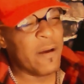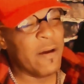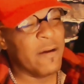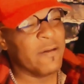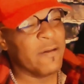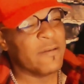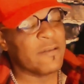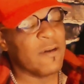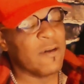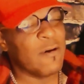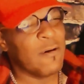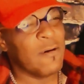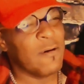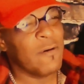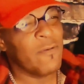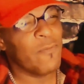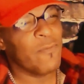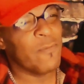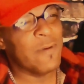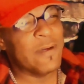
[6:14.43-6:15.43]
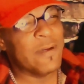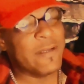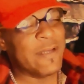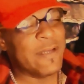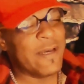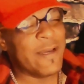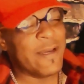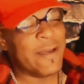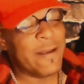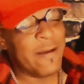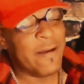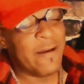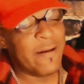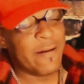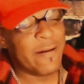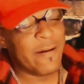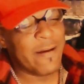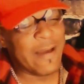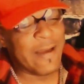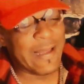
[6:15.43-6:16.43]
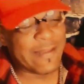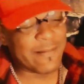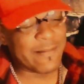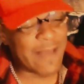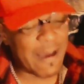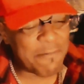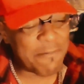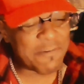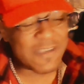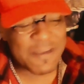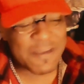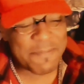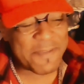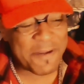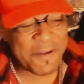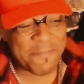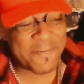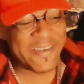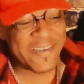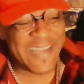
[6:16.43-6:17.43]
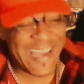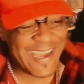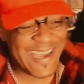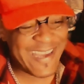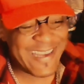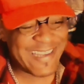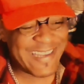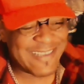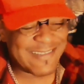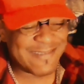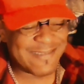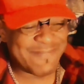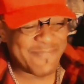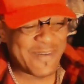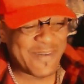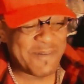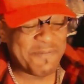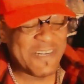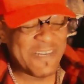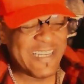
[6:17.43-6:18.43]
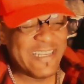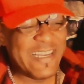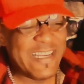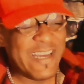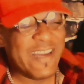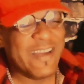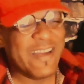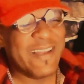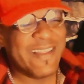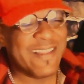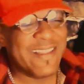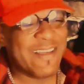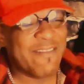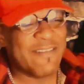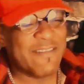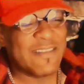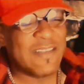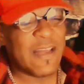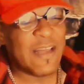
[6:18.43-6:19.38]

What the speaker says: and so one day, and I was up there for days, but one day it was